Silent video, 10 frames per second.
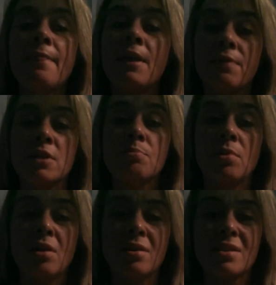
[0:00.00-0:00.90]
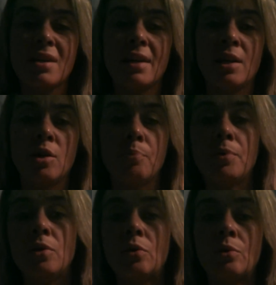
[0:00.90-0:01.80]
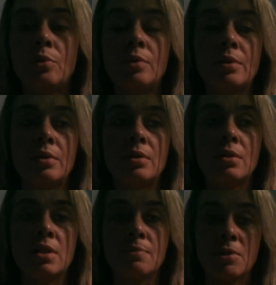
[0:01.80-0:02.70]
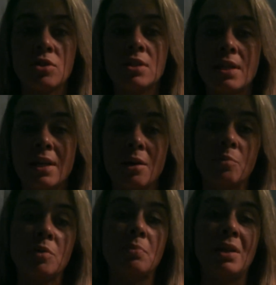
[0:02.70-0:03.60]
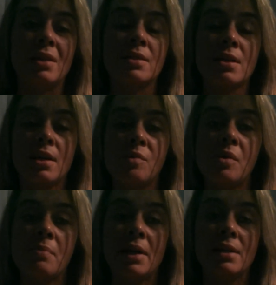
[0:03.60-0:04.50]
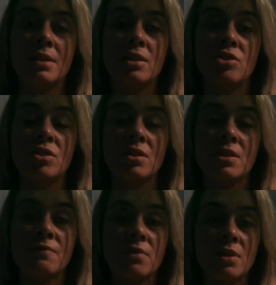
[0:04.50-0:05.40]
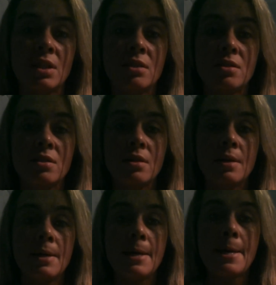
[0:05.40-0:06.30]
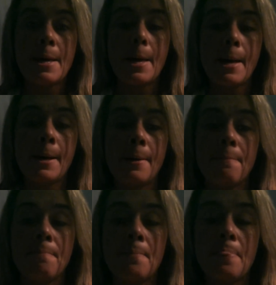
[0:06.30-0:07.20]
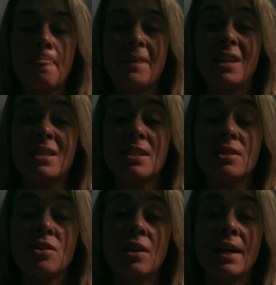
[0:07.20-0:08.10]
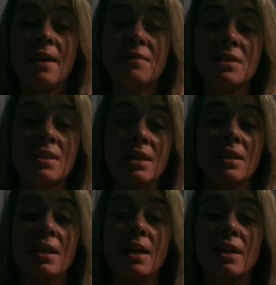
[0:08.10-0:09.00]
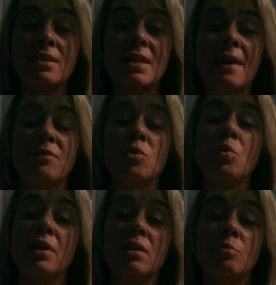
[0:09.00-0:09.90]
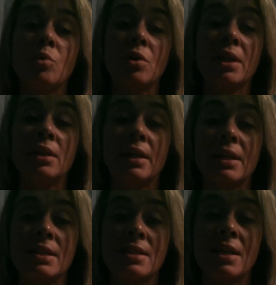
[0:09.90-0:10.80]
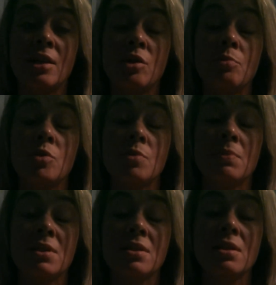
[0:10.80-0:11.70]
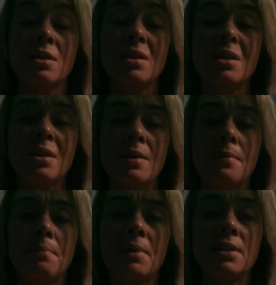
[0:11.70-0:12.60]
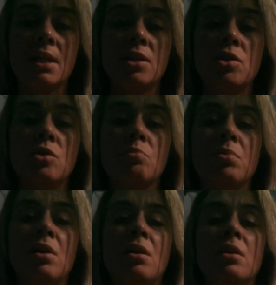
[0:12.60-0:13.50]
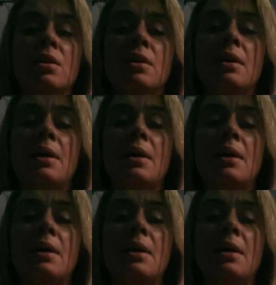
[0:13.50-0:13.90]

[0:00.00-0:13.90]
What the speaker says: that these blogs kind of help you as much as they helped me. That's kind of what my intention is for these. I guess that's all I have to say today. It's after 1 in the morning. Like I said, I almost missed my day 2 blog.